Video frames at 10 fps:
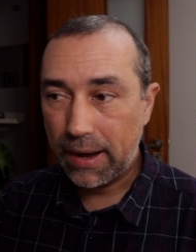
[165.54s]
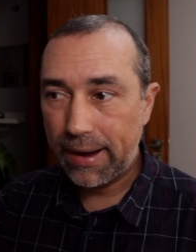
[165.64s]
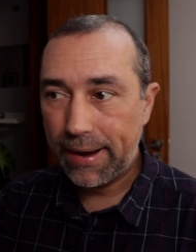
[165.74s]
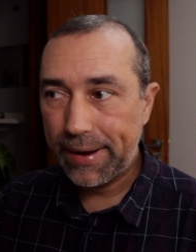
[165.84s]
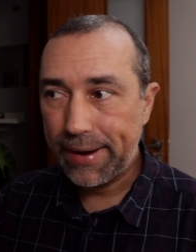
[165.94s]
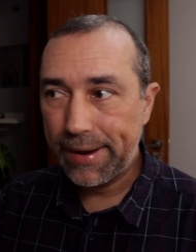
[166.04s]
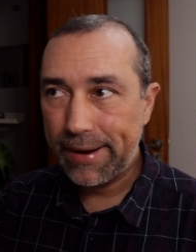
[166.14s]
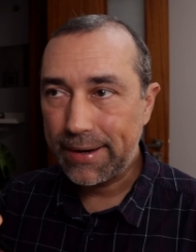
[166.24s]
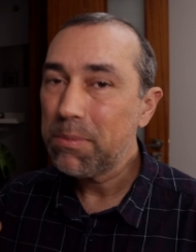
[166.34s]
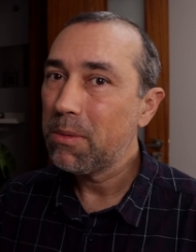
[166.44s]
Uh,
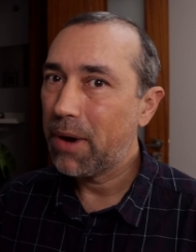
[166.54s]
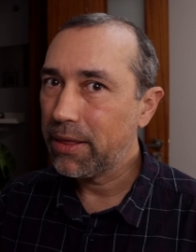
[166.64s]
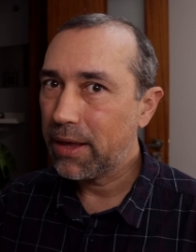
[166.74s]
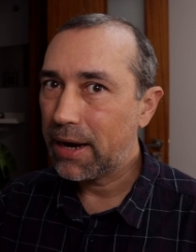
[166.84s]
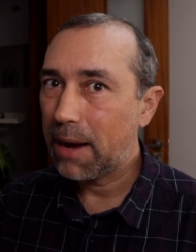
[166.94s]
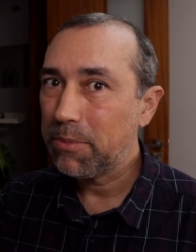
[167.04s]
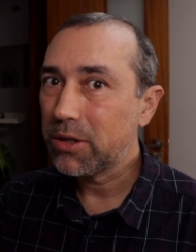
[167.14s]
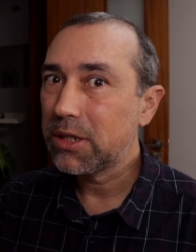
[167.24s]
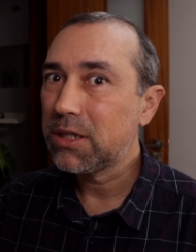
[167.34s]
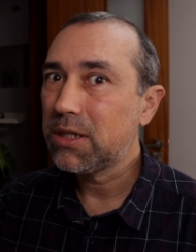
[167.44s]
and keep in mind that I'm
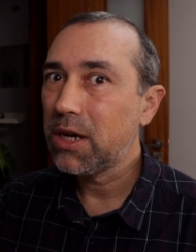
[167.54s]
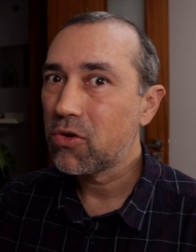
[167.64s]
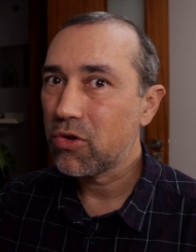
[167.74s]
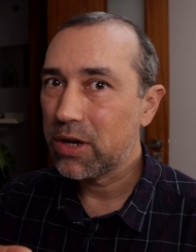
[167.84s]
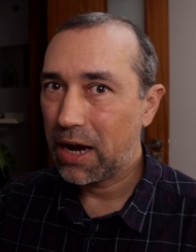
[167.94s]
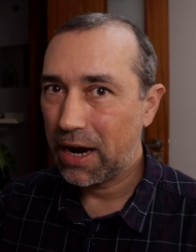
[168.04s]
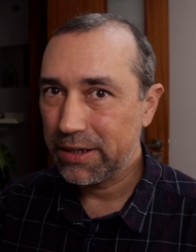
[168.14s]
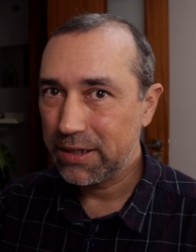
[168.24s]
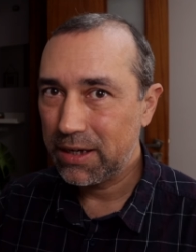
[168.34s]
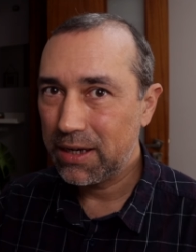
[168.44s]
not
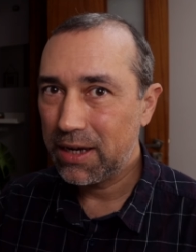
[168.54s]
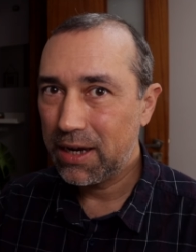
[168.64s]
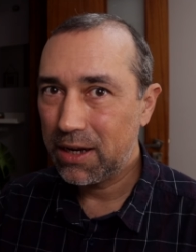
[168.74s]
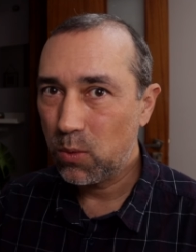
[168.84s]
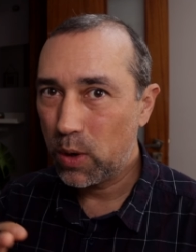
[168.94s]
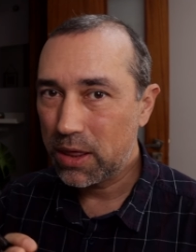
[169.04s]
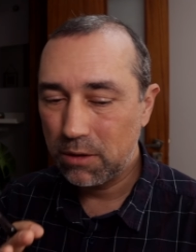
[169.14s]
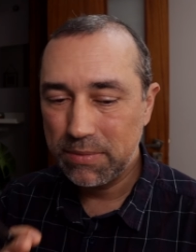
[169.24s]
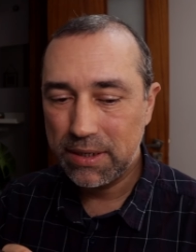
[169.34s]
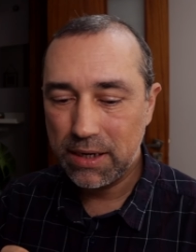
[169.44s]
synchronizing it with
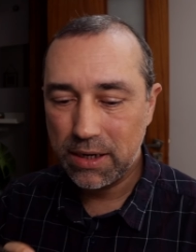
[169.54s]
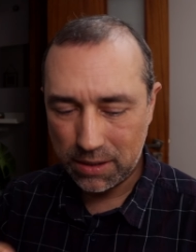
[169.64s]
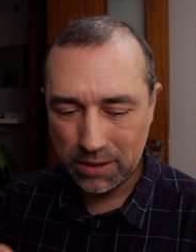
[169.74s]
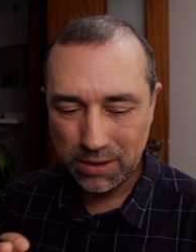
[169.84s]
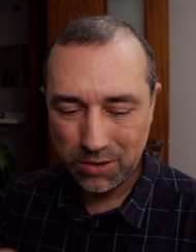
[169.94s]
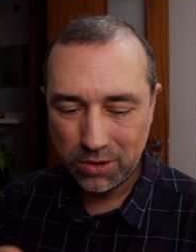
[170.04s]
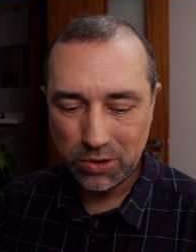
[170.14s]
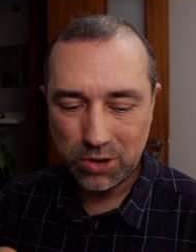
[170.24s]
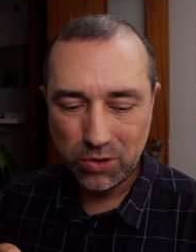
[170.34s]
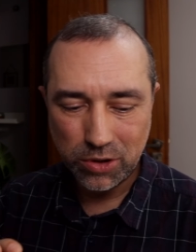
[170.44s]
Obsidian. You, you
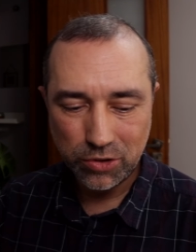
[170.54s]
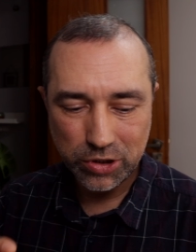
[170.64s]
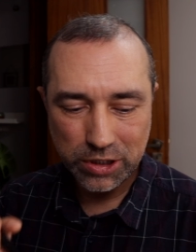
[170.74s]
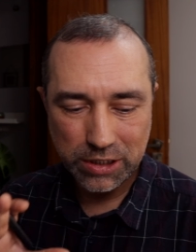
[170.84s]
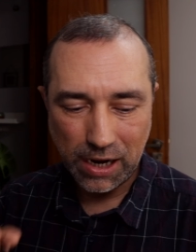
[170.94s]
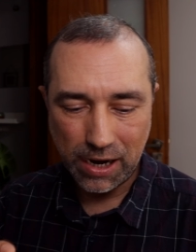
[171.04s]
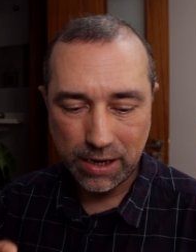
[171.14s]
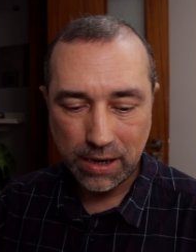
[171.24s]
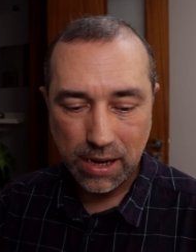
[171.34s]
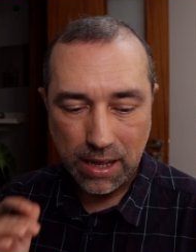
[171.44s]
soon understand
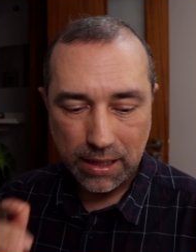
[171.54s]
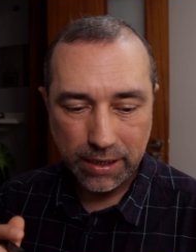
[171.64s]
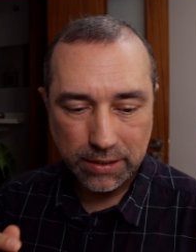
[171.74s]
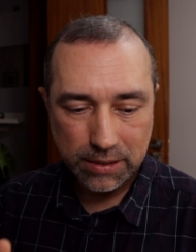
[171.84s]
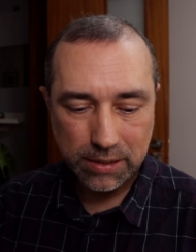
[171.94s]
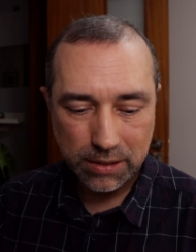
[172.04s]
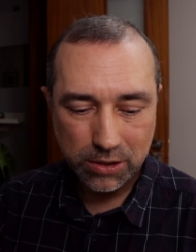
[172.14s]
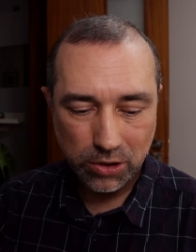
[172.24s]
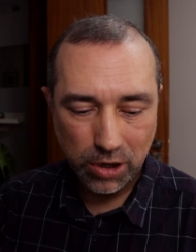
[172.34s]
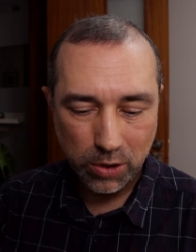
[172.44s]
it. Let's
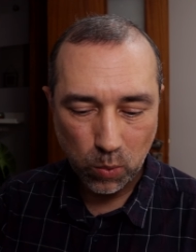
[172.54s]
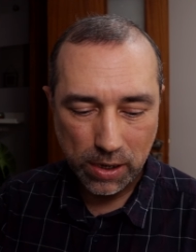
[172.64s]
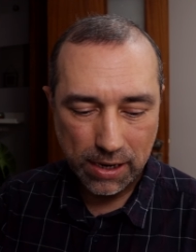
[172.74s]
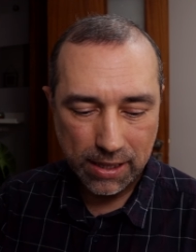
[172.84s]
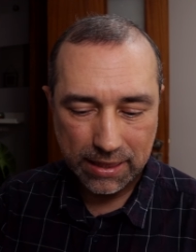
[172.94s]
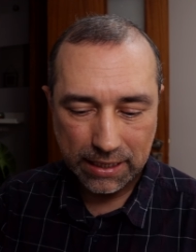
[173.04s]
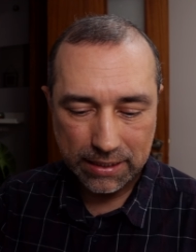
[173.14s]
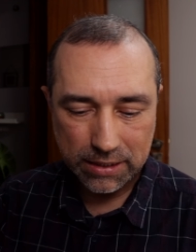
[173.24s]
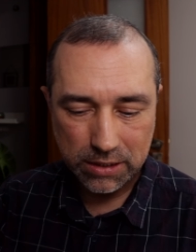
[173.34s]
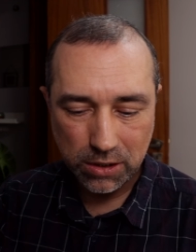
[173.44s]
start with
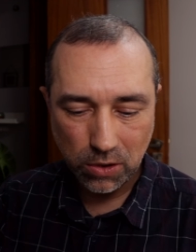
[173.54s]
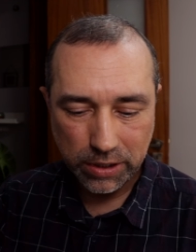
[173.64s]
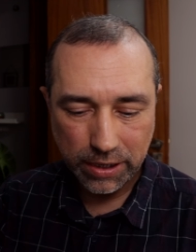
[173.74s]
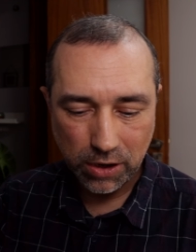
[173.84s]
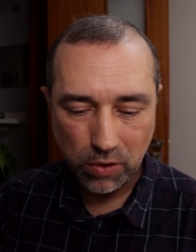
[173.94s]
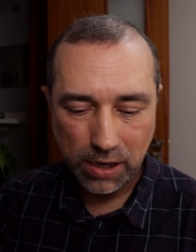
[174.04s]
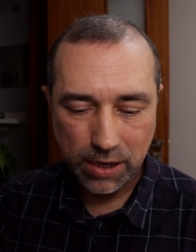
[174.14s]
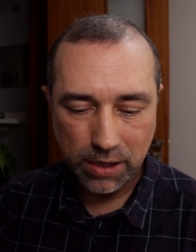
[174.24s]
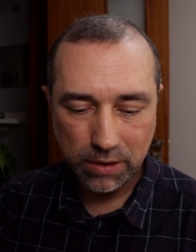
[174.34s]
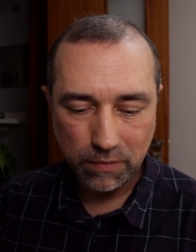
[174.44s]
this node that I
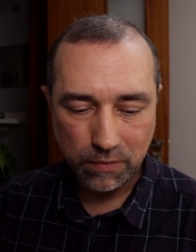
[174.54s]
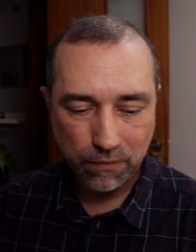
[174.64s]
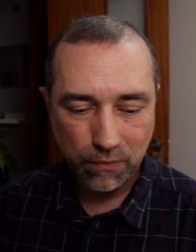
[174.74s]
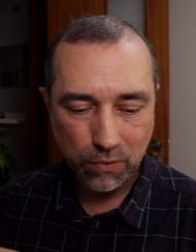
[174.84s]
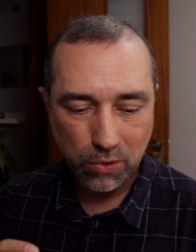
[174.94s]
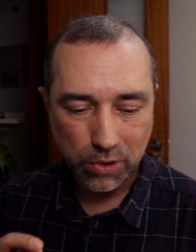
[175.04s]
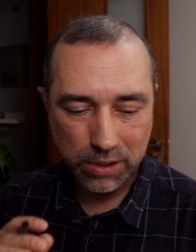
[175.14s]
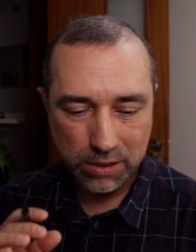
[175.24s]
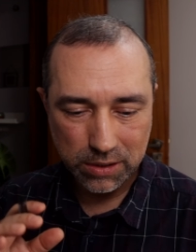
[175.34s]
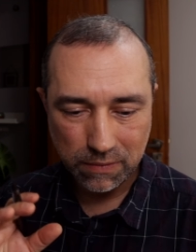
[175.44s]
created for
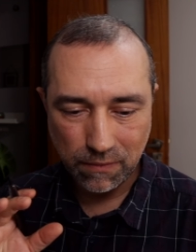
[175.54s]
this